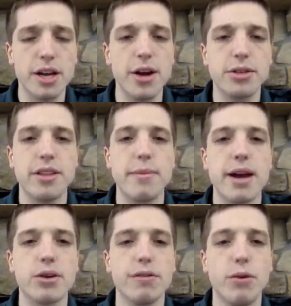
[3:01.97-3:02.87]
a note to the
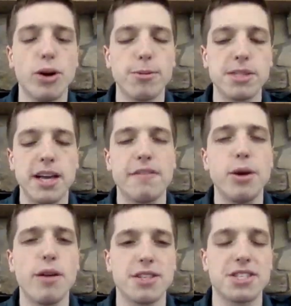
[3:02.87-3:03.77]
medical forms, if
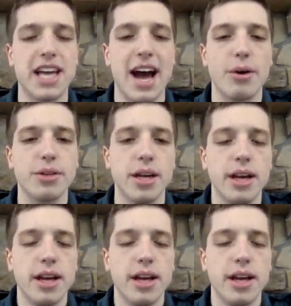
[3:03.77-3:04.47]
you have a scout